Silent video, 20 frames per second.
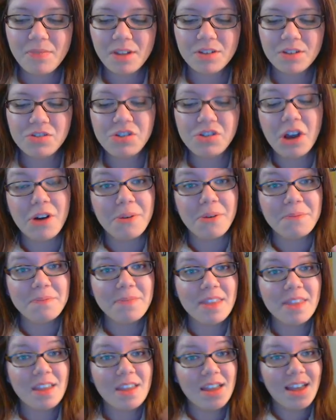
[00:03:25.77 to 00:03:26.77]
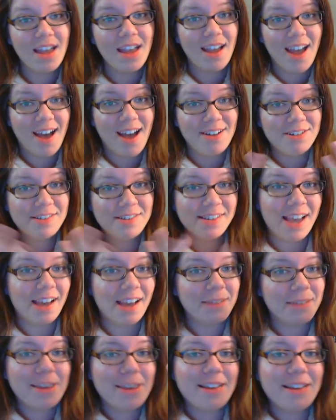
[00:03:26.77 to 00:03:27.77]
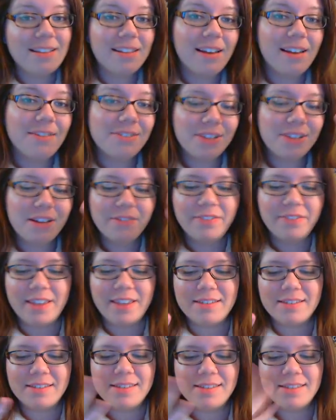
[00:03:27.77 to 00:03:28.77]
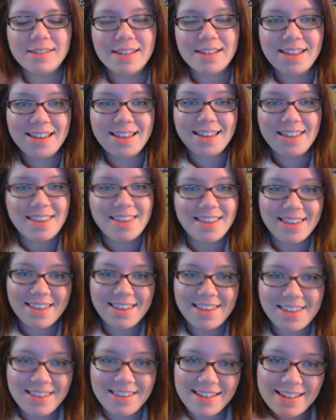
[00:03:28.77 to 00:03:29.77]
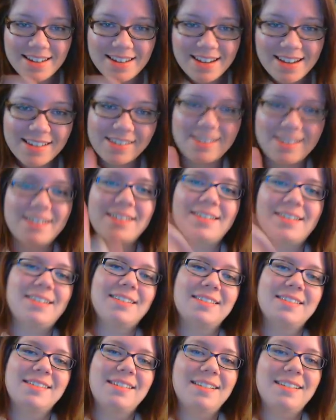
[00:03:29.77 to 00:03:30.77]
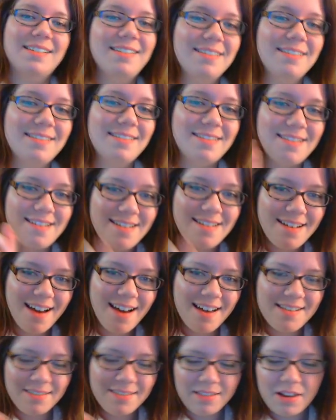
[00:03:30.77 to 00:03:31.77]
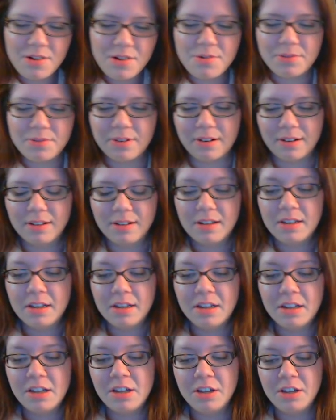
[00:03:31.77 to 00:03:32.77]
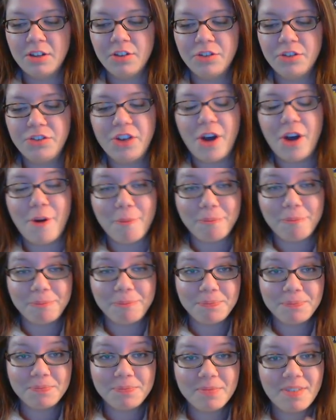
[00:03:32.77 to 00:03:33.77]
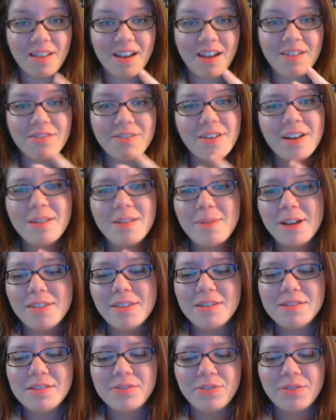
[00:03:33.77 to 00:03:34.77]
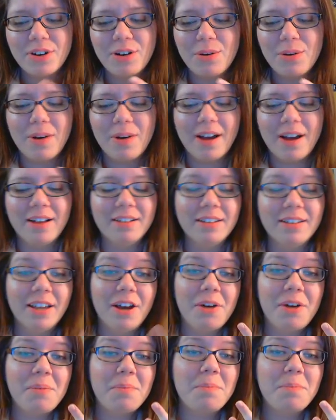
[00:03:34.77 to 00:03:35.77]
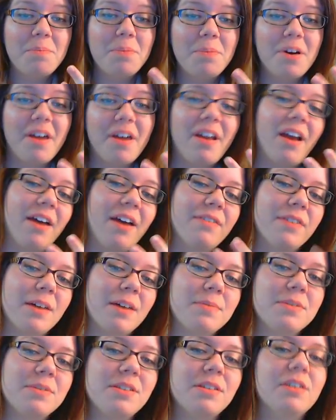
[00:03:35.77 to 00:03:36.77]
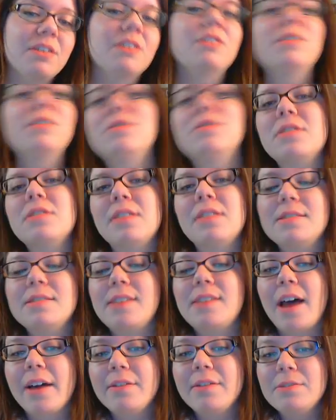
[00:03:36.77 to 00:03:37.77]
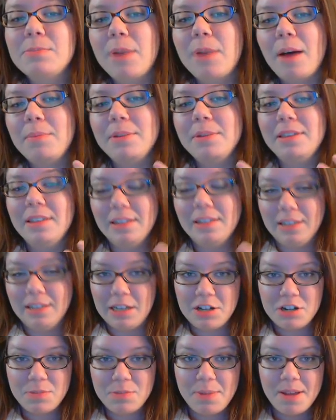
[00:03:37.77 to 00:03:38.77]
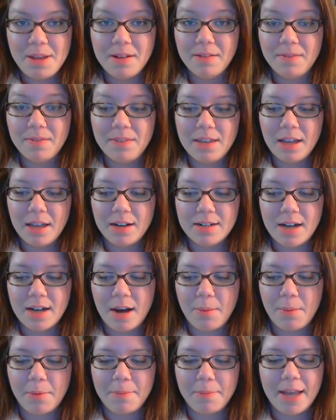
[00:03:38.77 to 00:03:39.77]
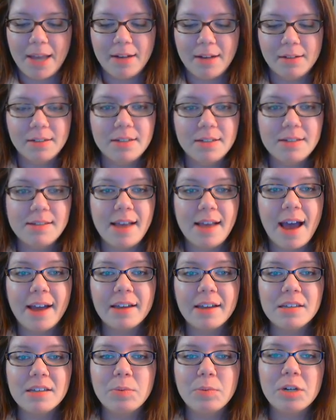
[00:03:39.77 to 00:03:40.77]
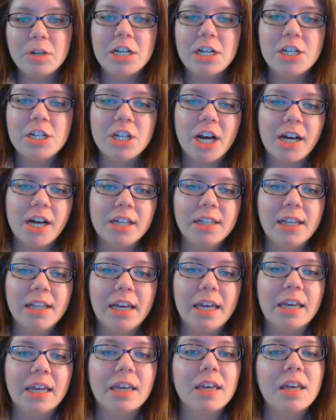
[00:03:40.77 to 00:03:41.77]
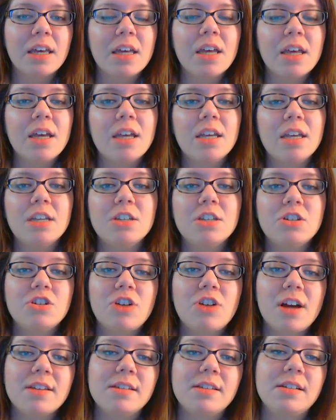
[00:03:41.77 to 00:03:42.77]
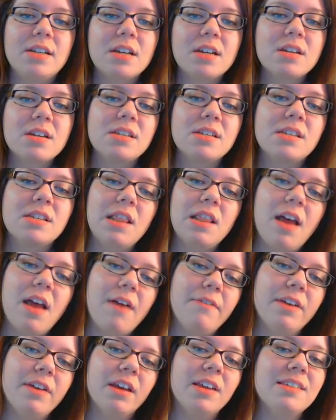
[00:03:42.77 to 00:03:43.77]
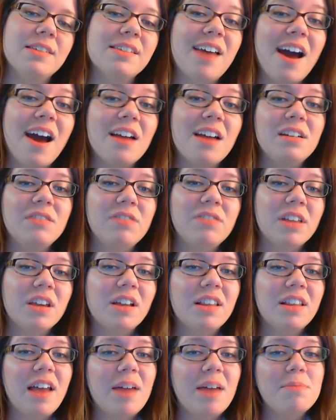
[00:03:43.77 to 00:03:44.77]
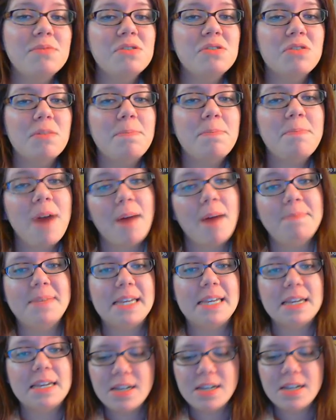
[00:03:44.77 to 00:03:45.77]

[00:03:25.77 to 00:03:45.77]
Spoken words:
So, how does Zach being alive solve this? He doesn't. Not alone. So, I've thought about this for a while now, but I've come to the conclusion that Zach was probably the linchpin of the Adama men. Zach is pretty childlike, he's trusting, he's loving, he's kind of like a Labrador puppy.